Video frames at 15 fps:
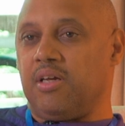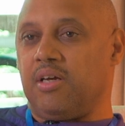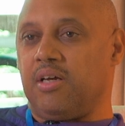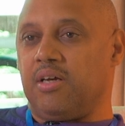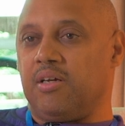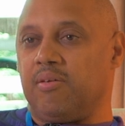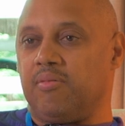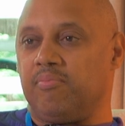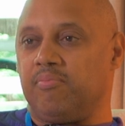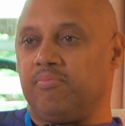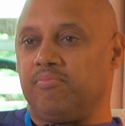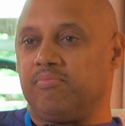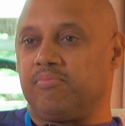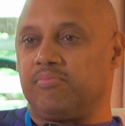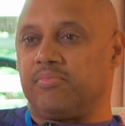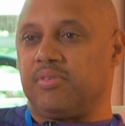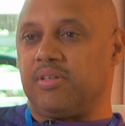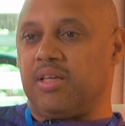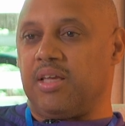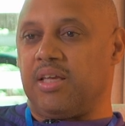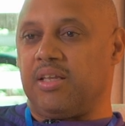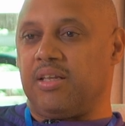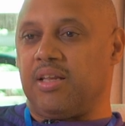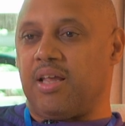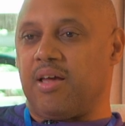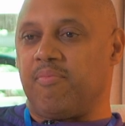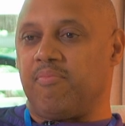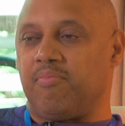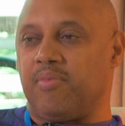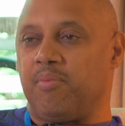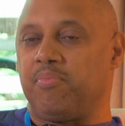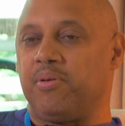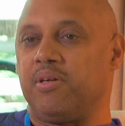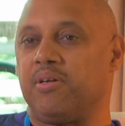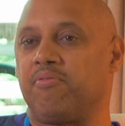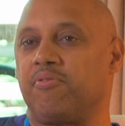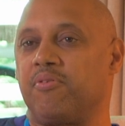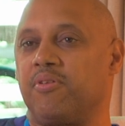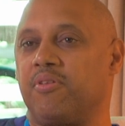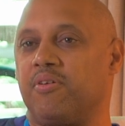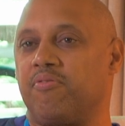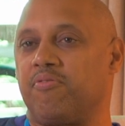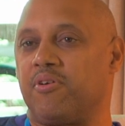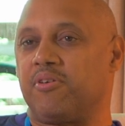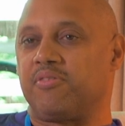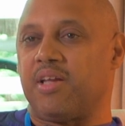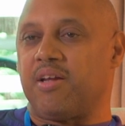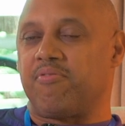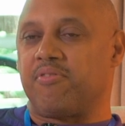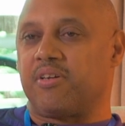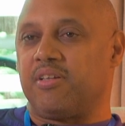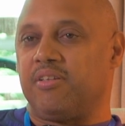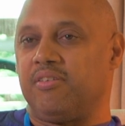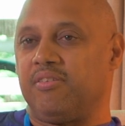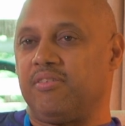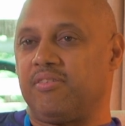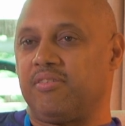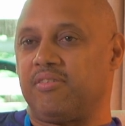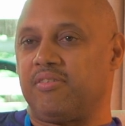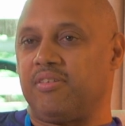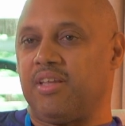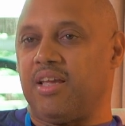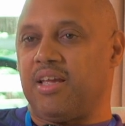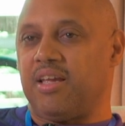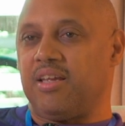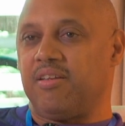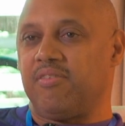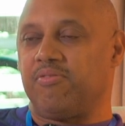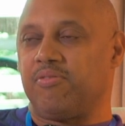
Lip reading: Um, and I'm up here for the First Africans Day.